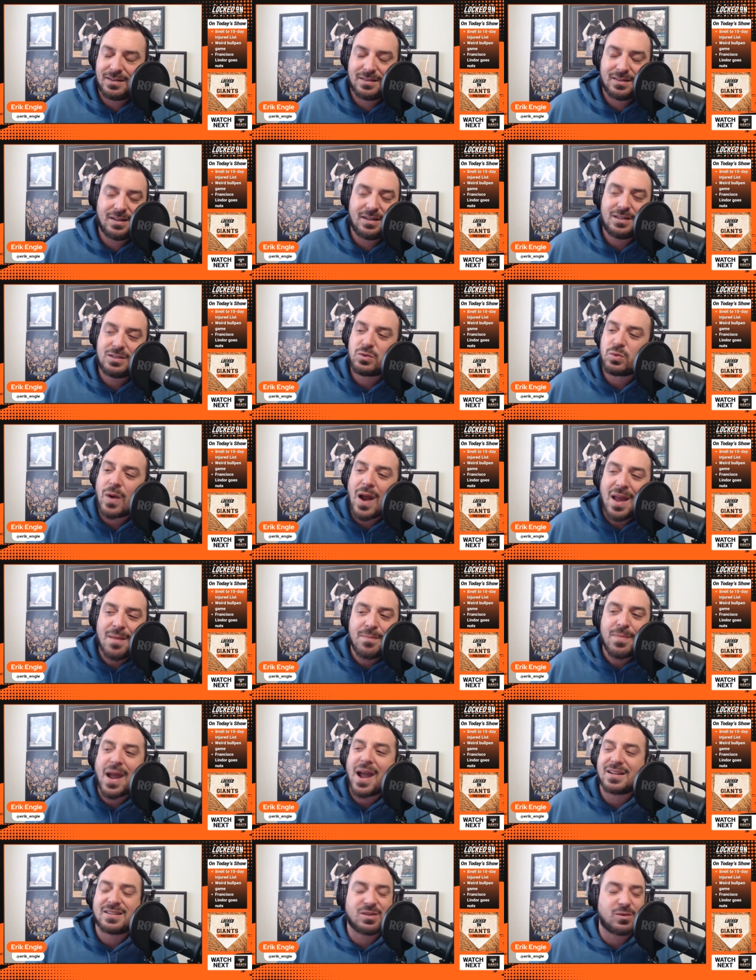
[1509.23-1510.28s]
It's right
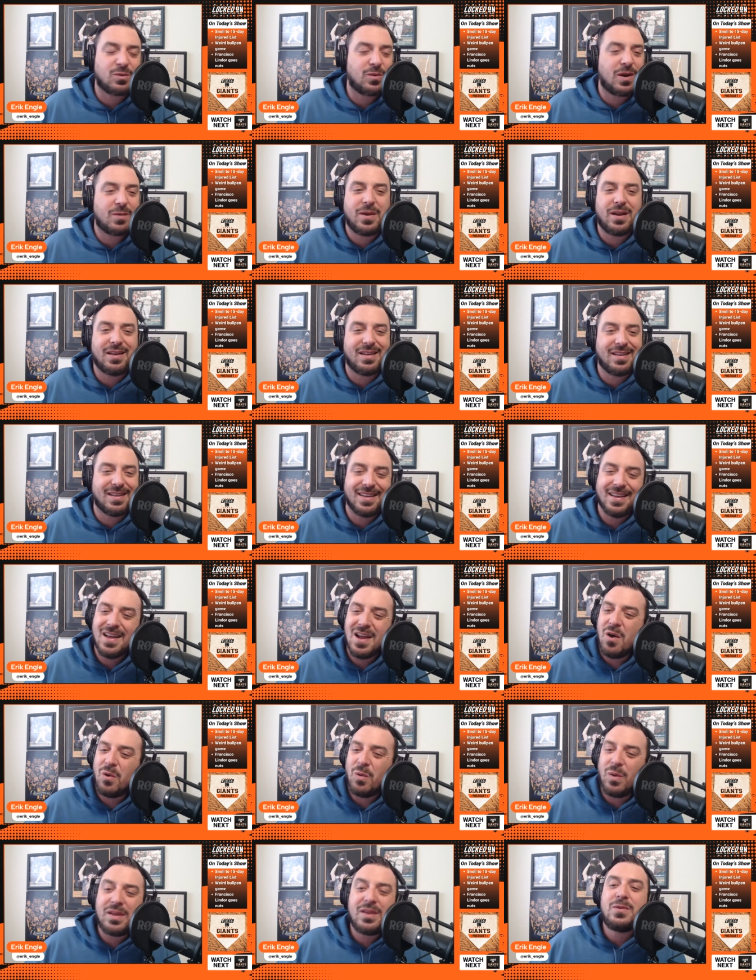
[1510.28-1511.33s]
back to
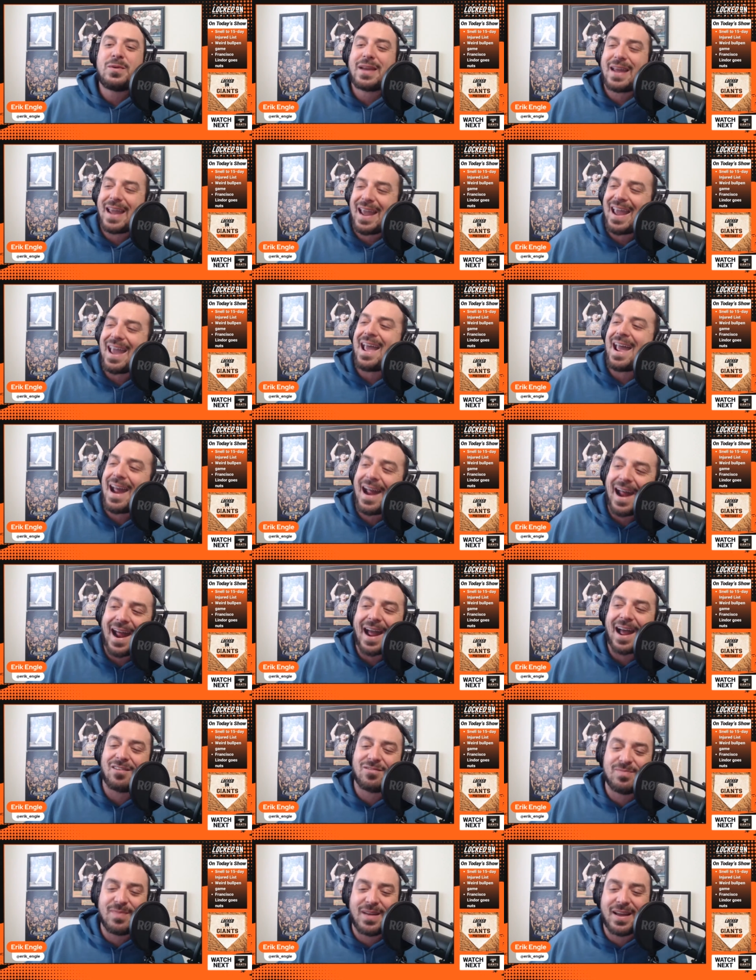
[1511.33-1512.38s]
what you can't
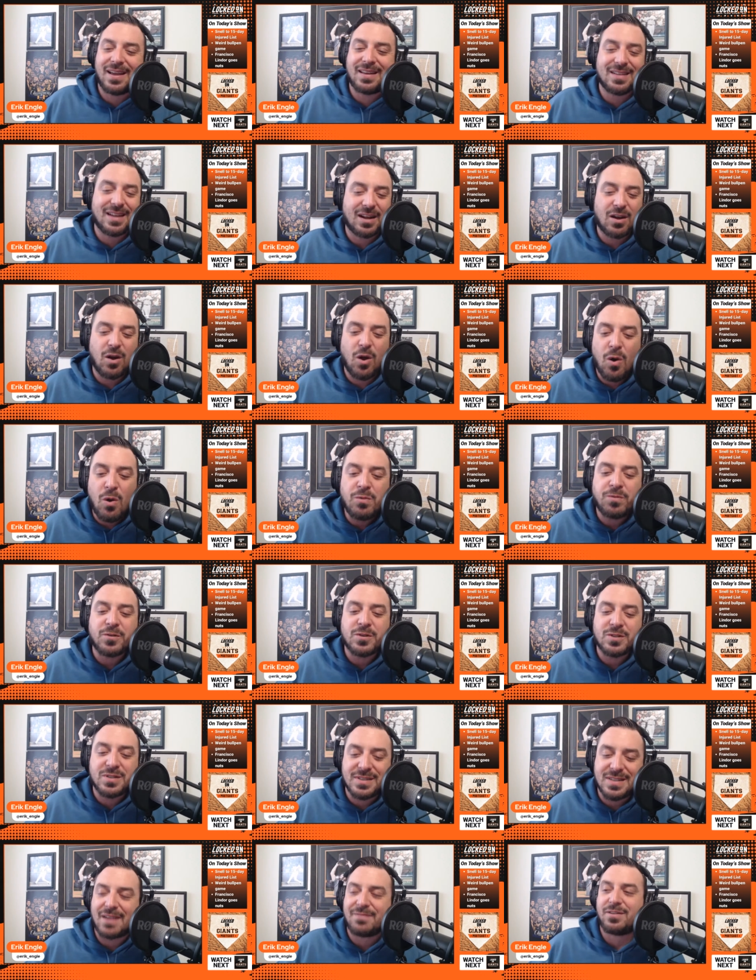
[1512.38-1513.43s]
have, man. Like 0 for
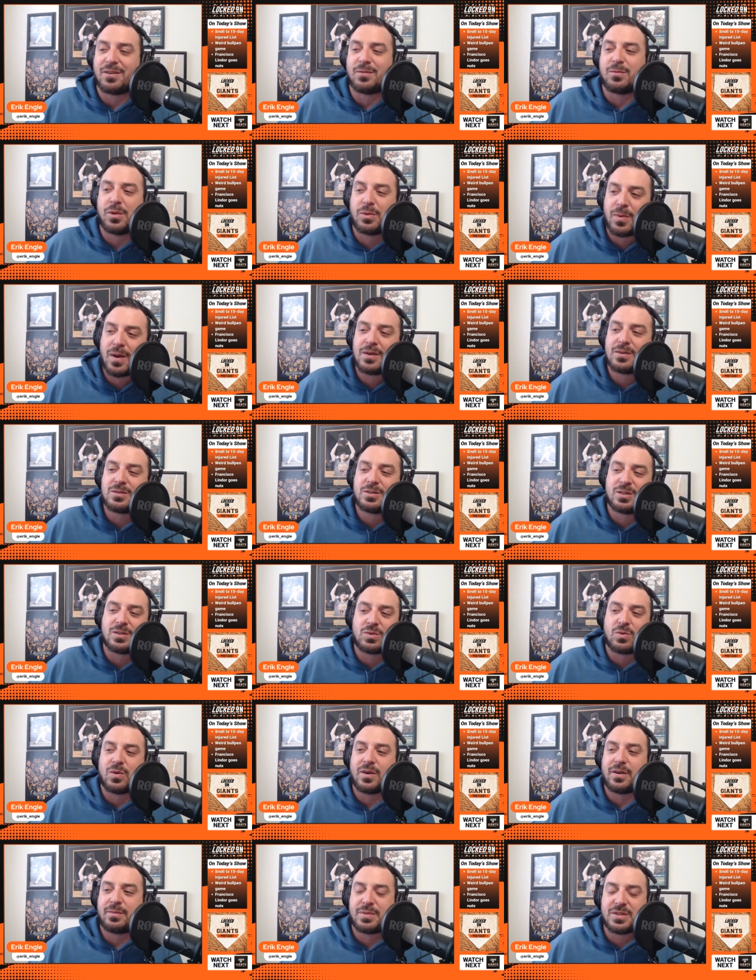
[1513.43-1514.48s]
7 with runners in
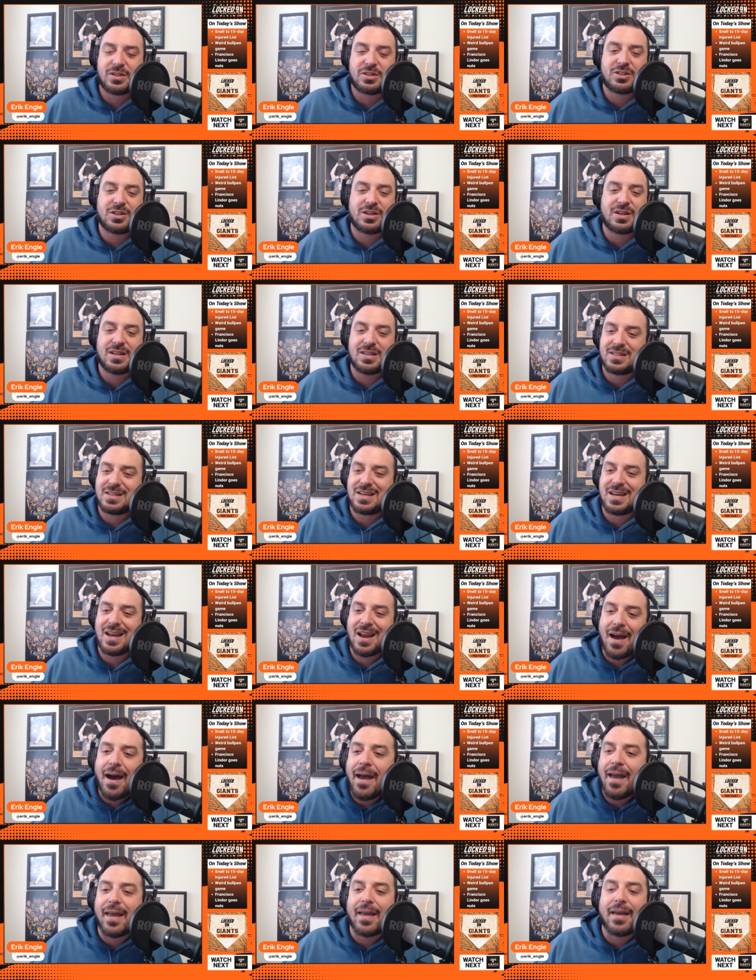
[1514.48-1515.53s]
scoring position is
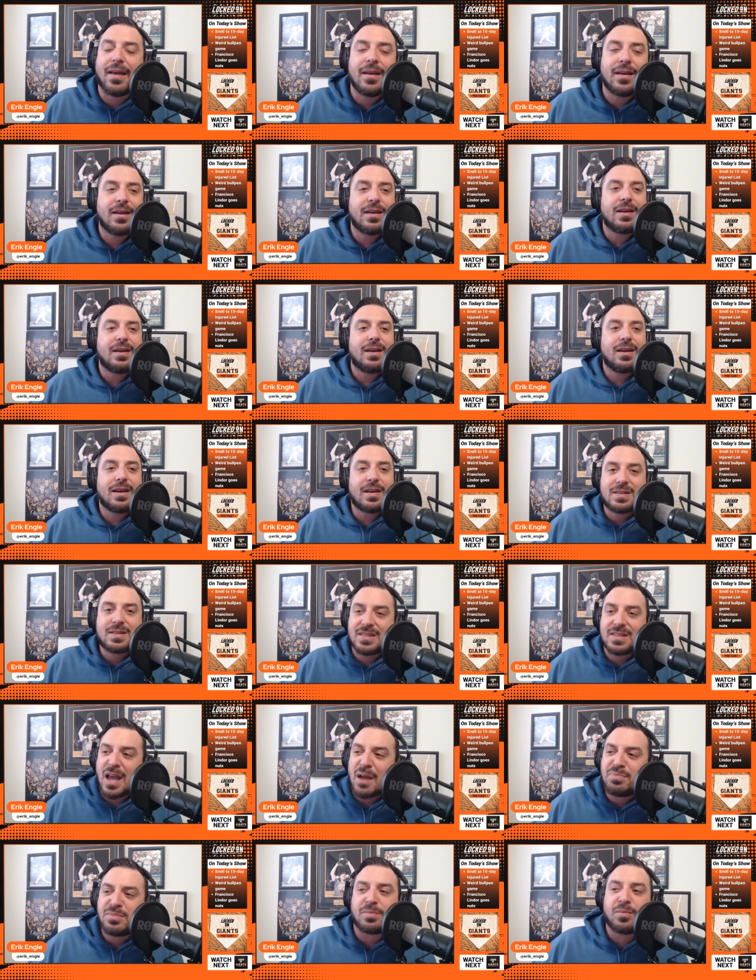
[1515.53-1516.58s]
not
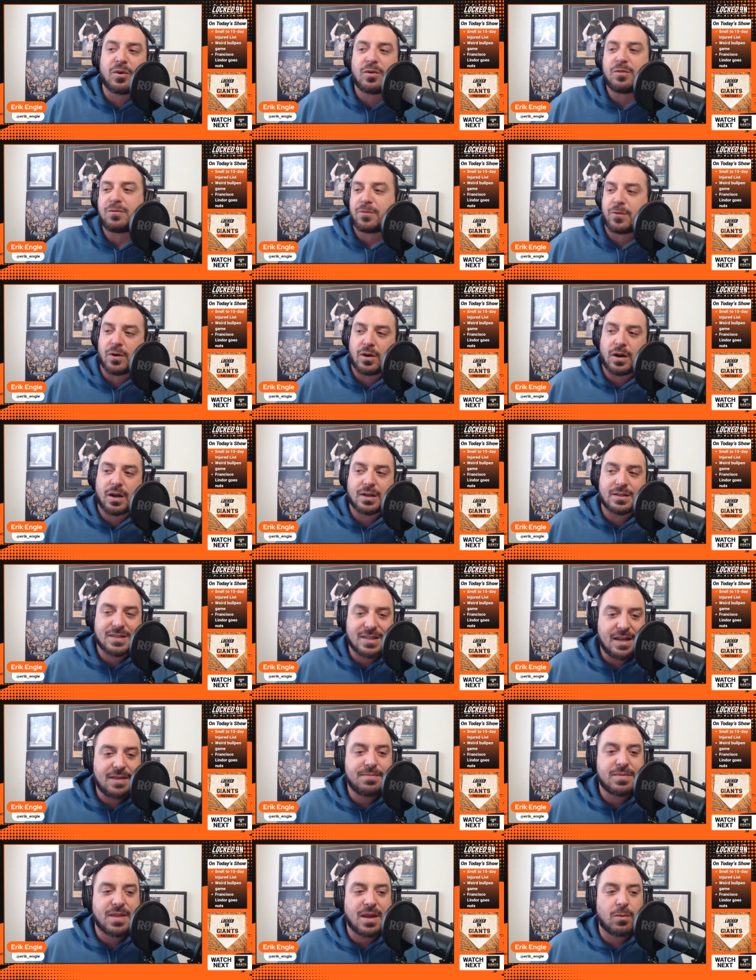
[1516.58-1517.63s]
acceptable for a
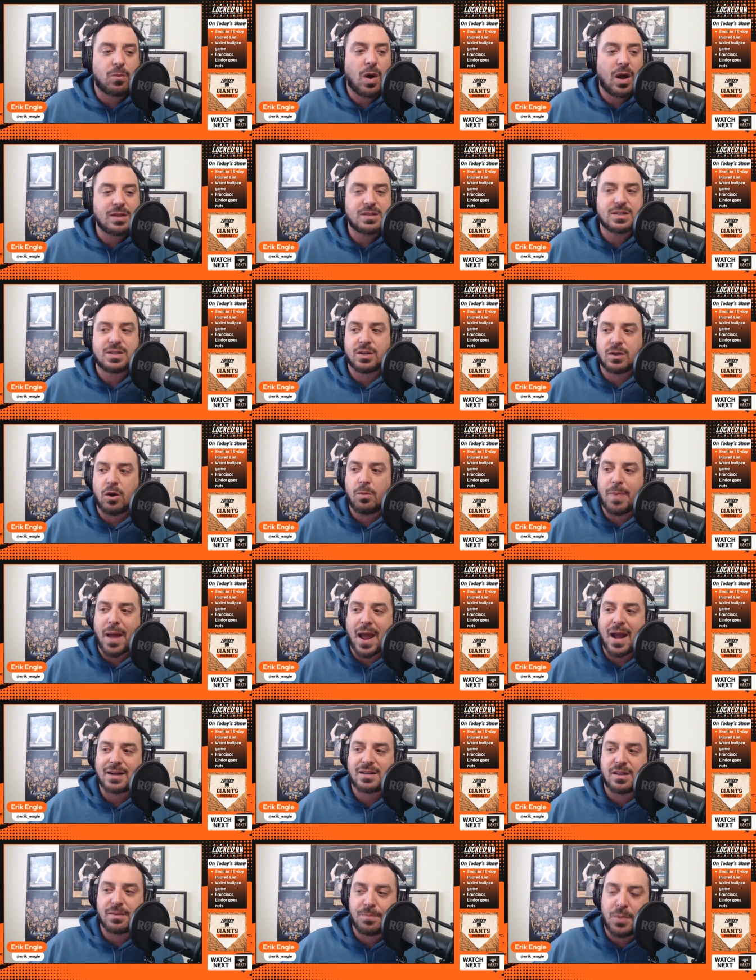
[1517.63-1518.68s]
team that wants to go
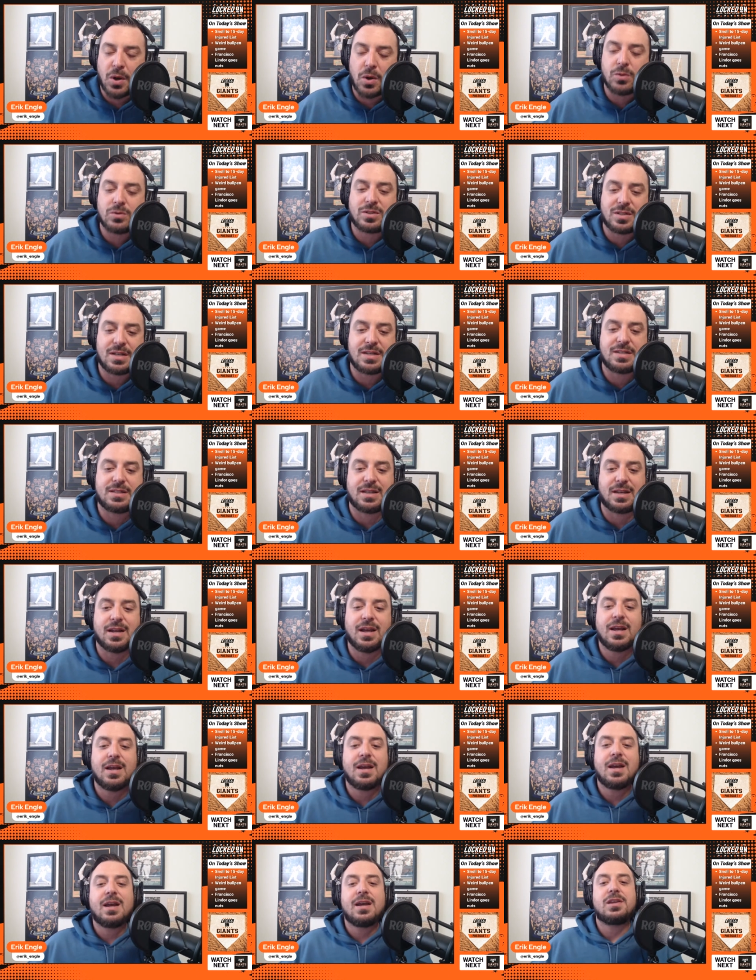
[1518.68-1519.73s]
back to the postseason.
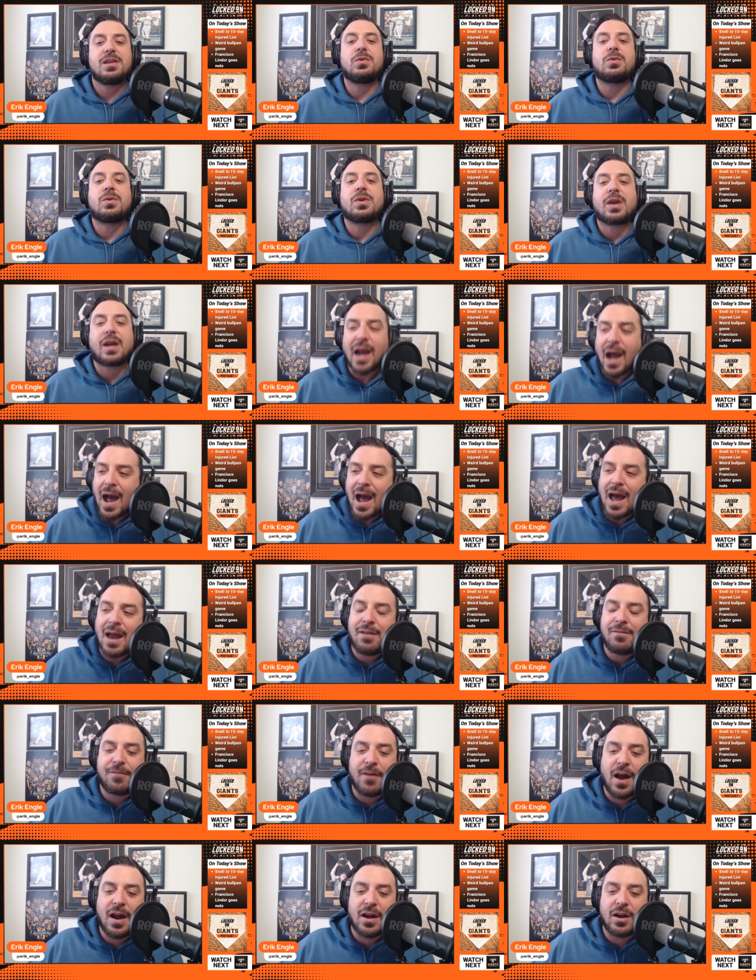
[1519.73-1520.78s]
You got to
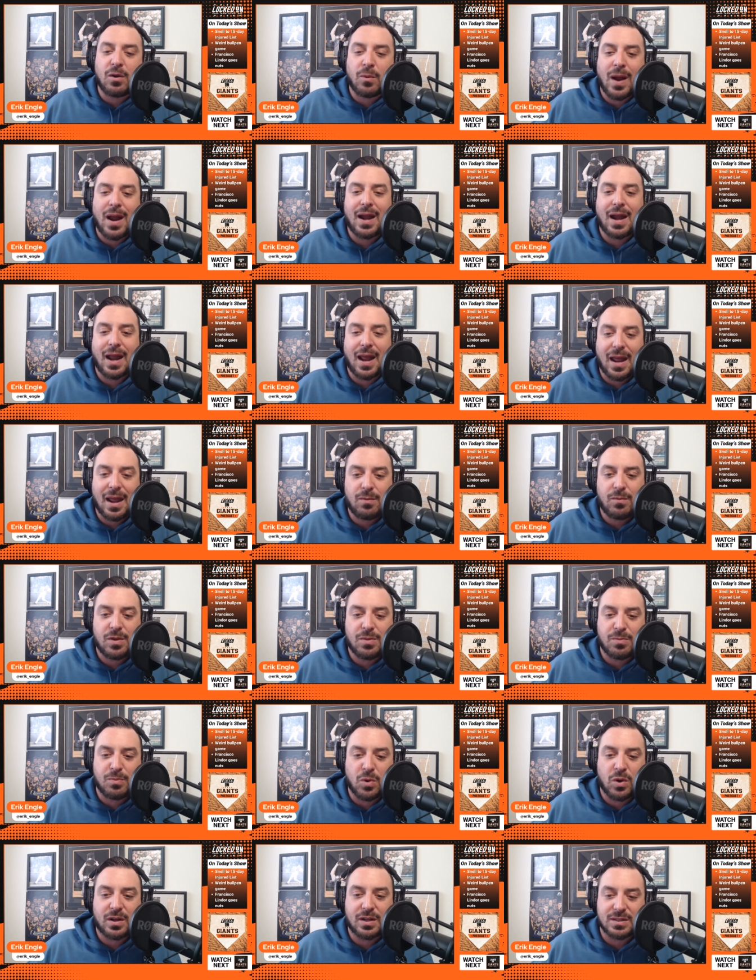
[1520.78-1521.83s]
find a way to hit with
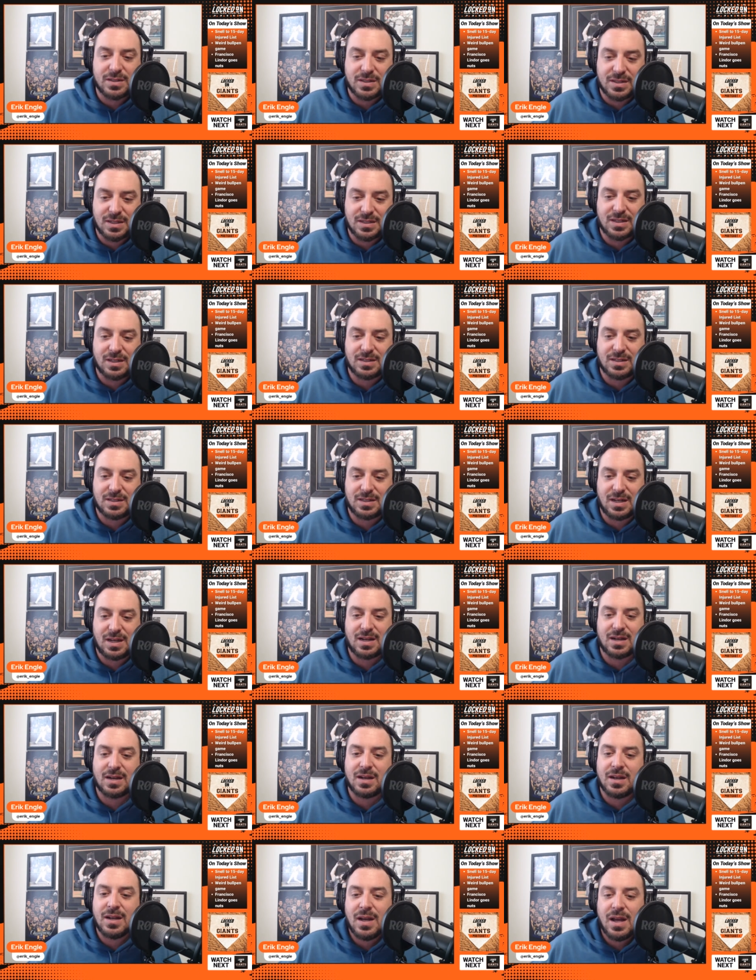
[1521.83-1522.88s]
more consistency.
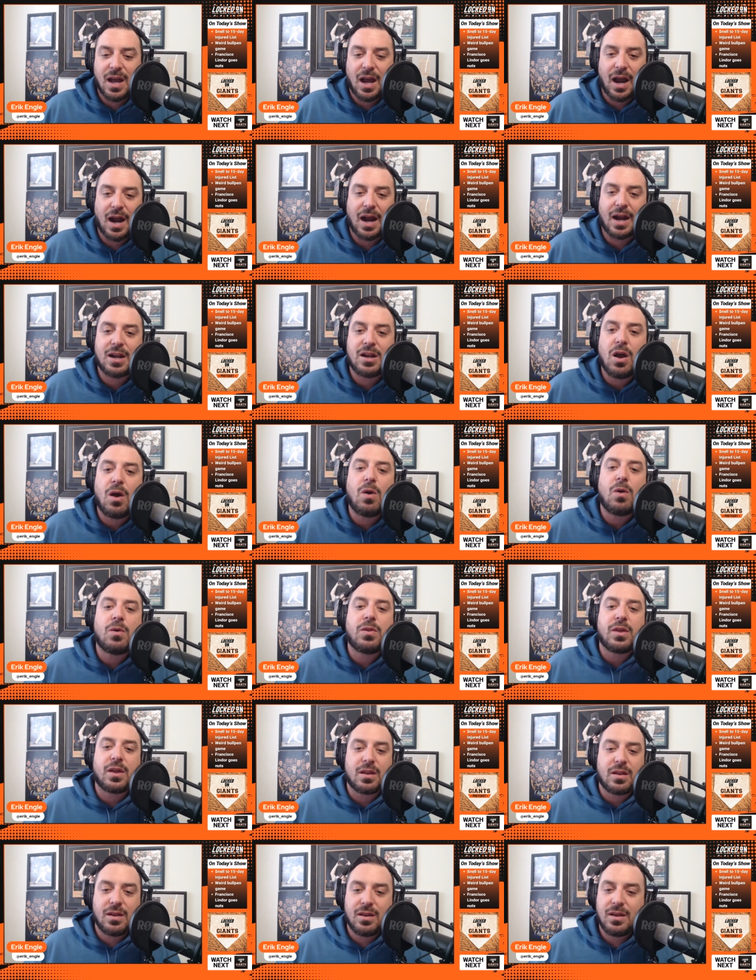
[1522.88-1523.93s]
And I know
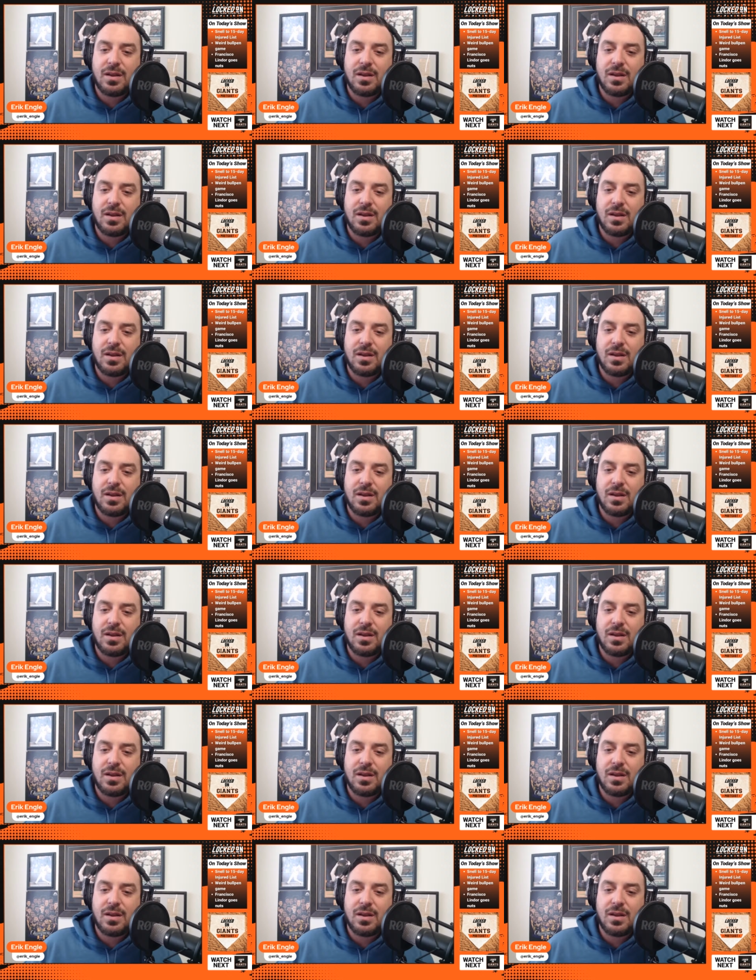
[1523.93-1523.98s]
that